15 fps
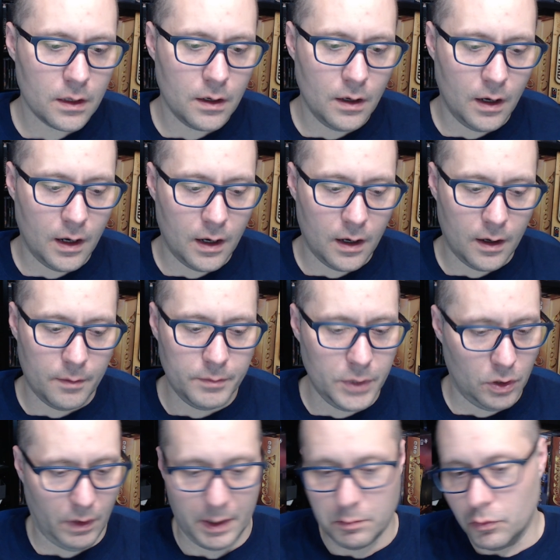
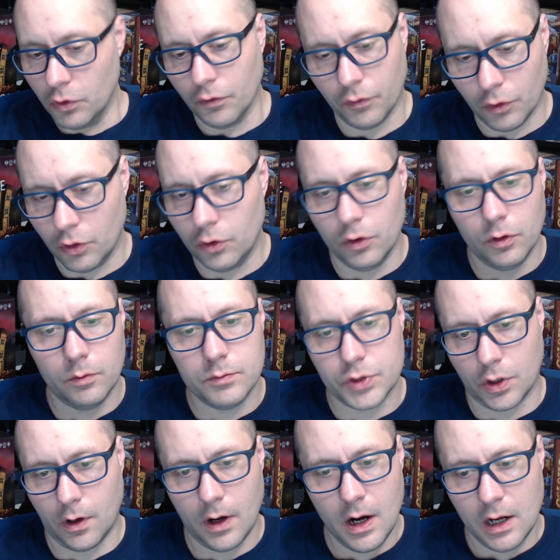like move rooms
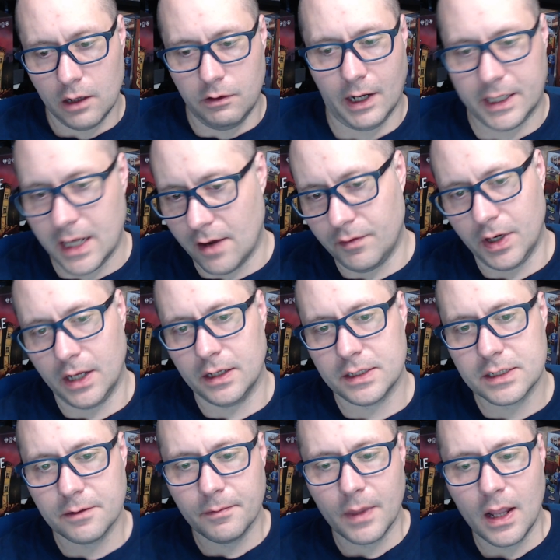or collect evidence,